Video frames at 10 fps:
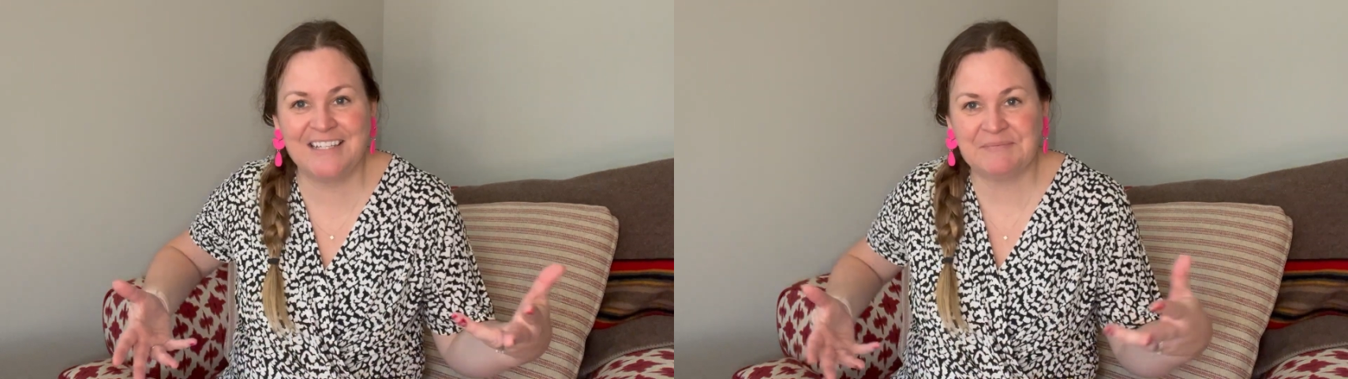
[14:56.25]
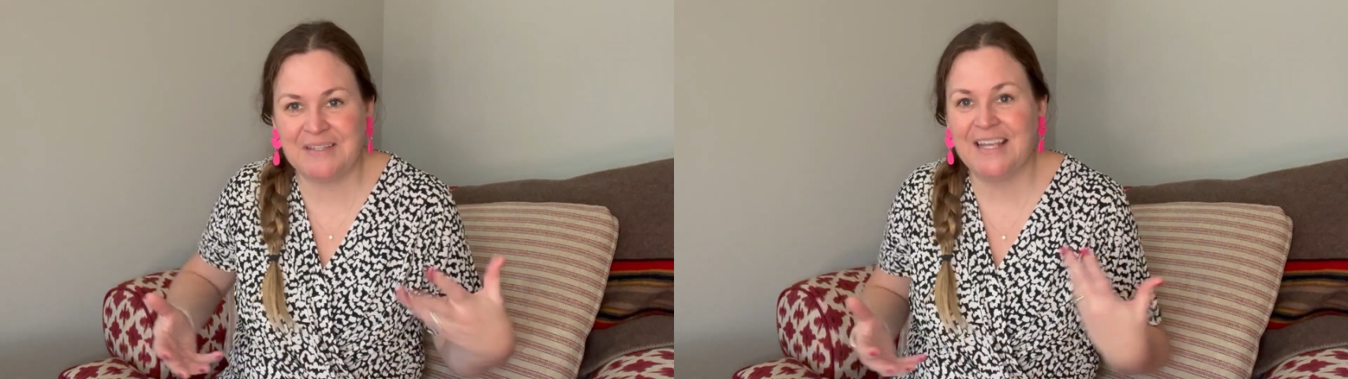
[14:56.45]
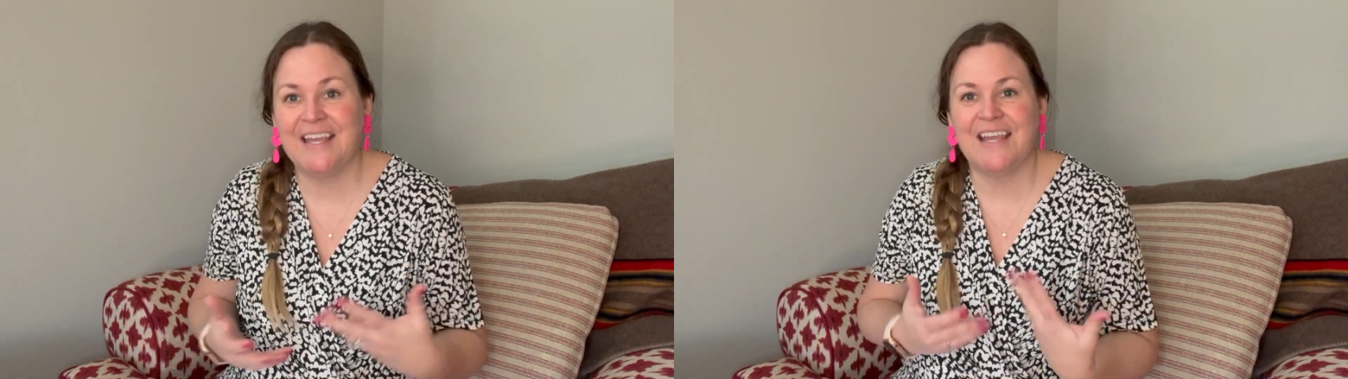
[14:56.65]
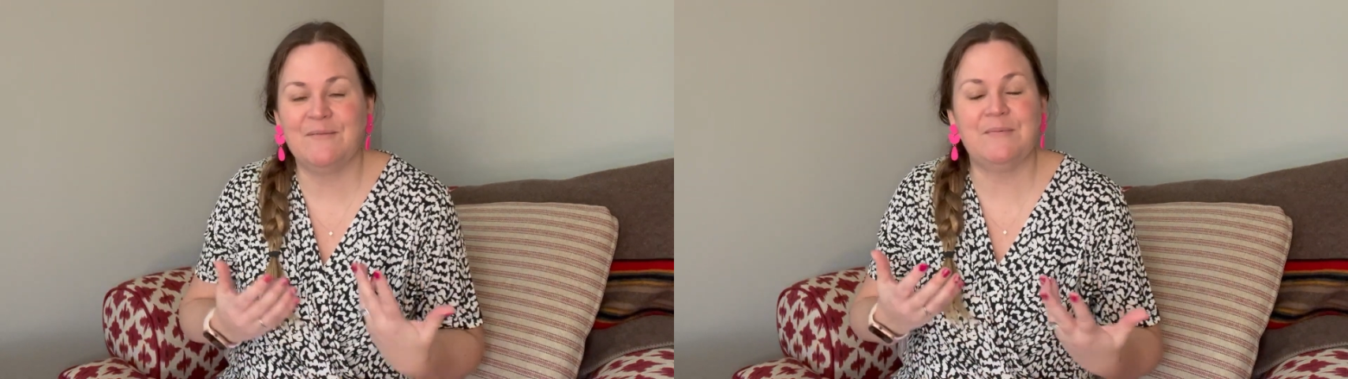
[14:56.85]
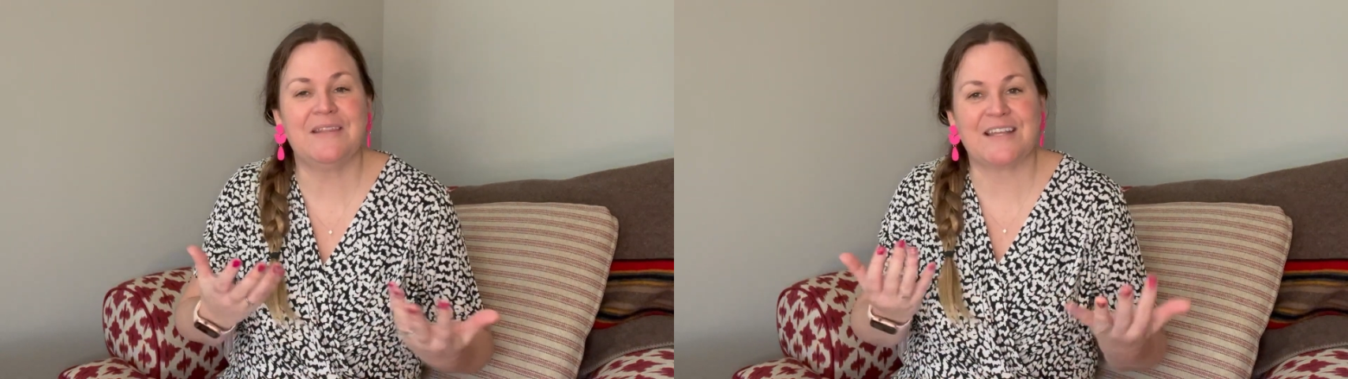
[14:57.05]
And
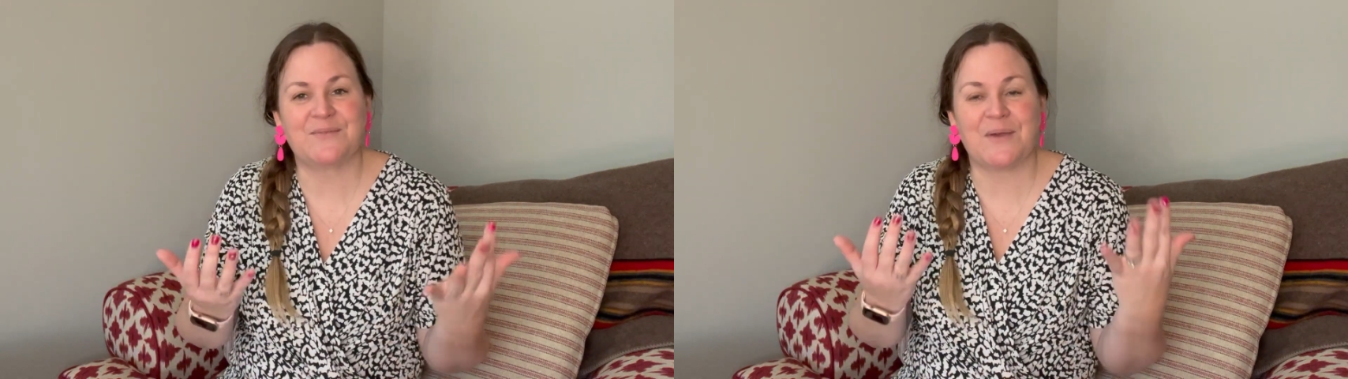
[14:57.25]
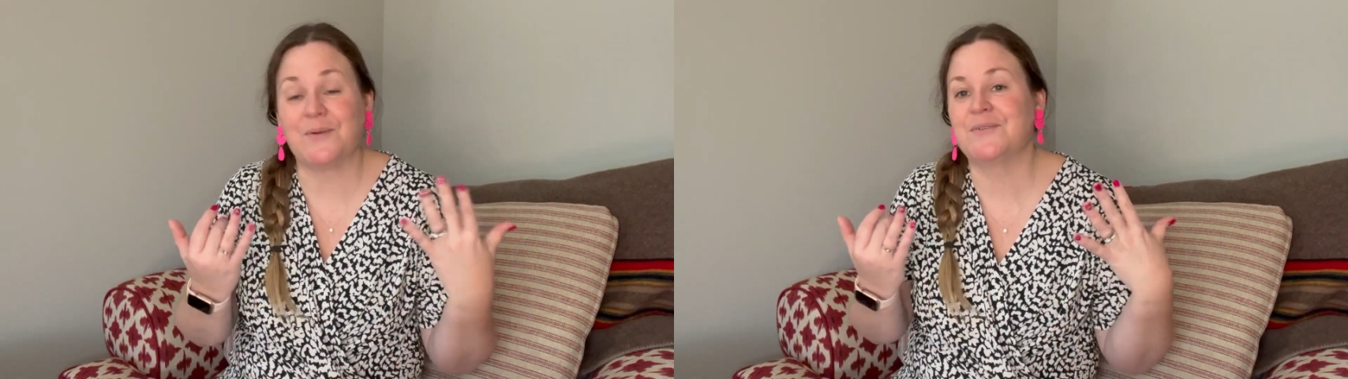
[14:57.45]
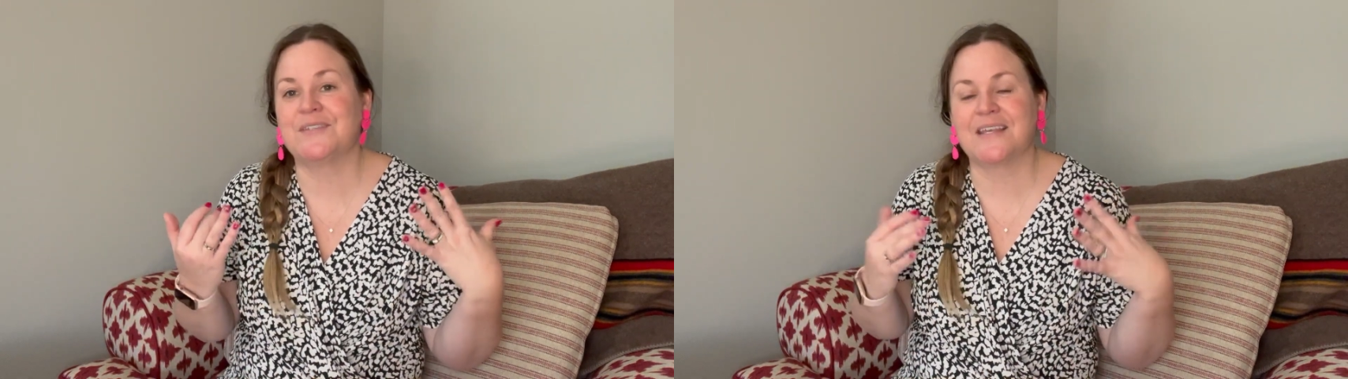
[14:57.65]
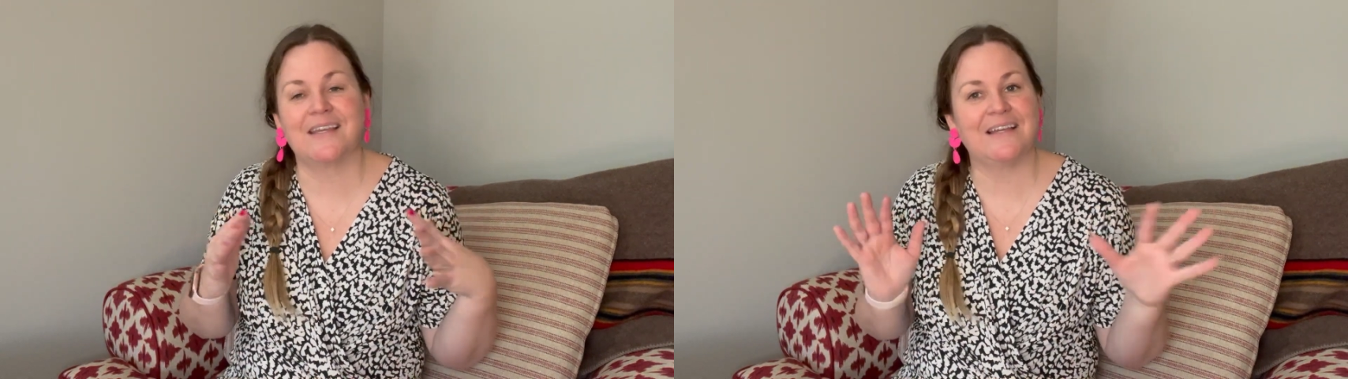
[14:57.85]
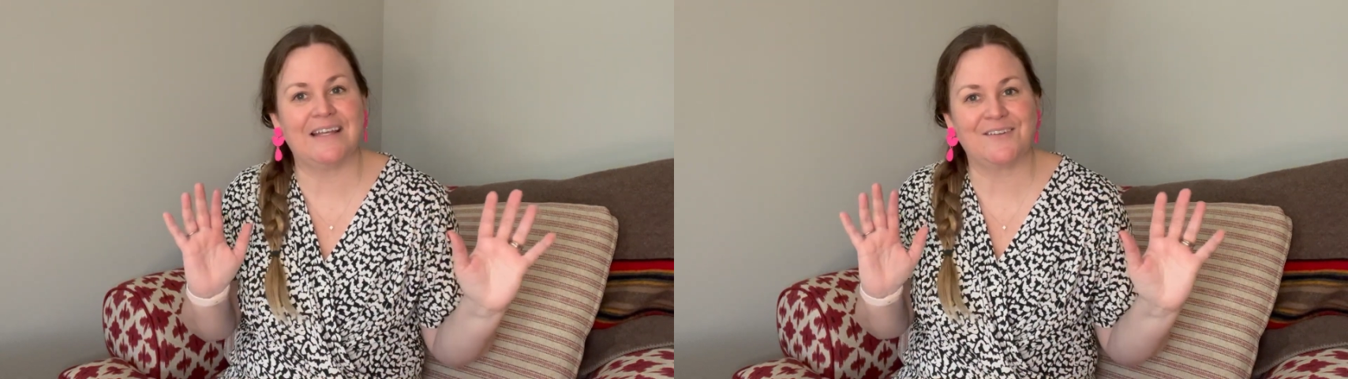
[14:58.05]
maybe that's why I was
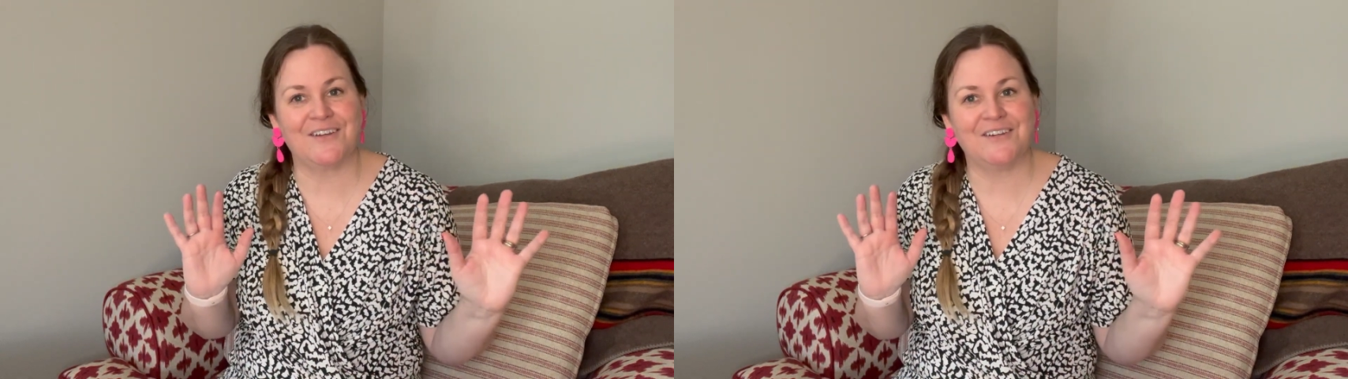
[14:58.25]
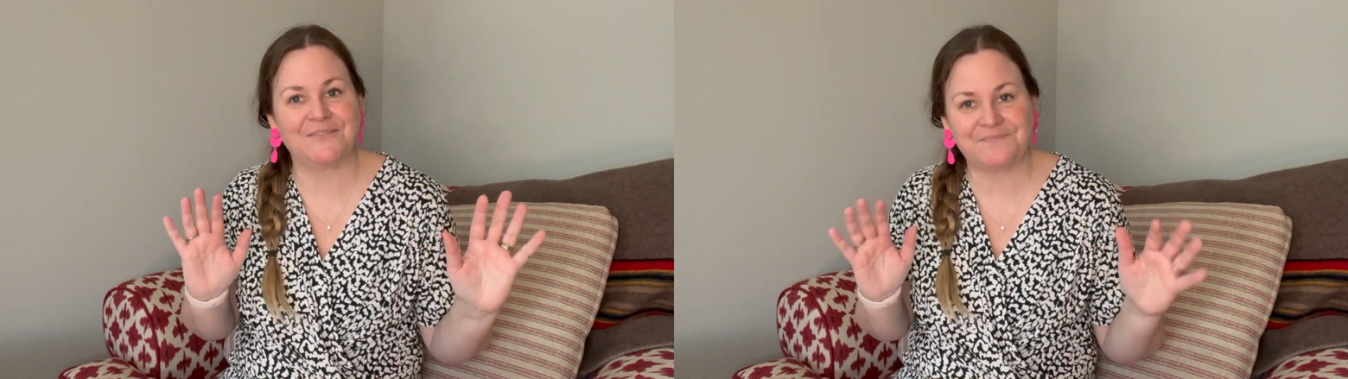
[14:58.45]
like, I don't know.